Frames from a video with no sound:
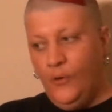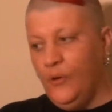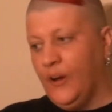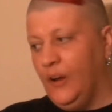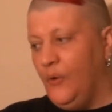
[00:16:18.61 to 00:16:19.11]
who
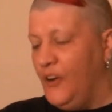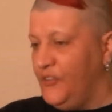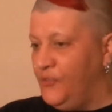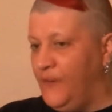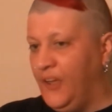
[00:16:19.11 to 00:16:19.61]
are going to watch
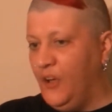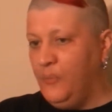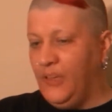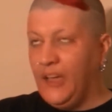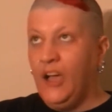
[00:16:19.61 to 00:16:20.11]
this video and
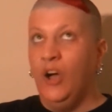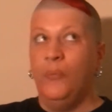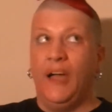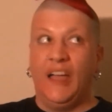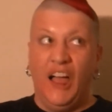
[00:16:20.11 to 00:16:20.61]
be like, oh
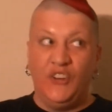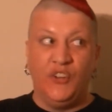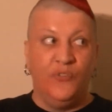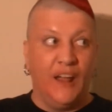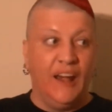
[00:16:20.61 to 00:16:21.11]
my gosh,
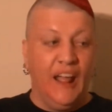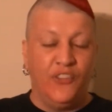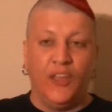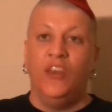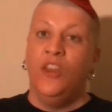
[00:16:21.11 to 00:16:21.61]
she fucking
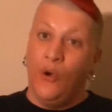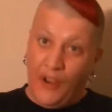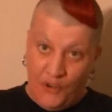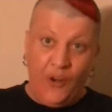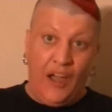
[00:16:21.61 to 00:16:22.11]
hates kids. No,
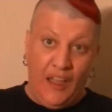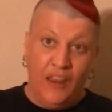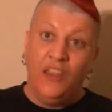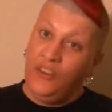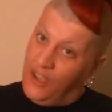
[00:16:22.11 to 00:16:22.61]
I do not.
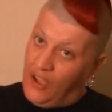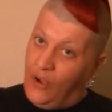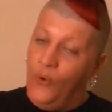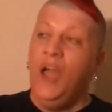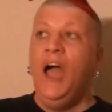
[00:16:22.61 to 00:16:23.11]

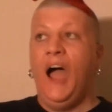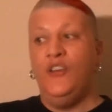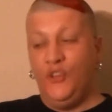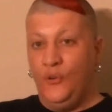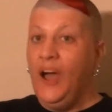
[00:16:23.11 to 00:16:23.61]
No,
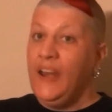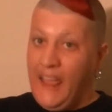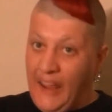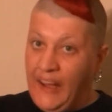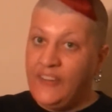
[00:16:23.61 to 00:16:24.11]
I do not
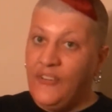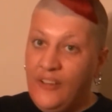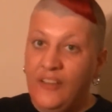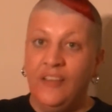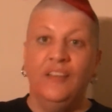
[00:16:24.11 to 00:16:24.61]
hate
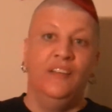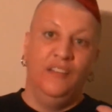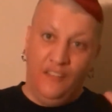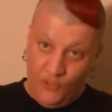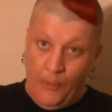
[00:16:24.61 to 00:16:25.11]

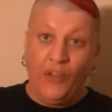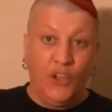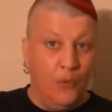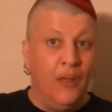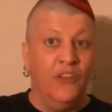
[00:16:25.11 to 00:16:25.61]
small
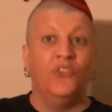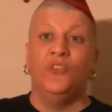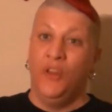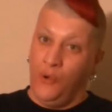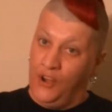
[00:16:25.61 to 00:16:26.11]

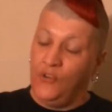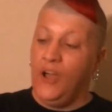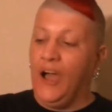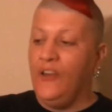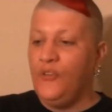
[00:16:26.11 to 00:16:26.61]
humans. No, I do
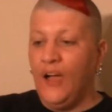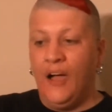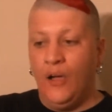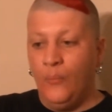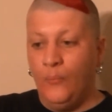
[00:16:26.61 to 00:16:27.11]
not.
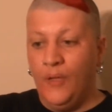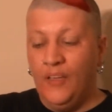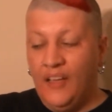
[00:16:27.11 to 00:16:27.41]
I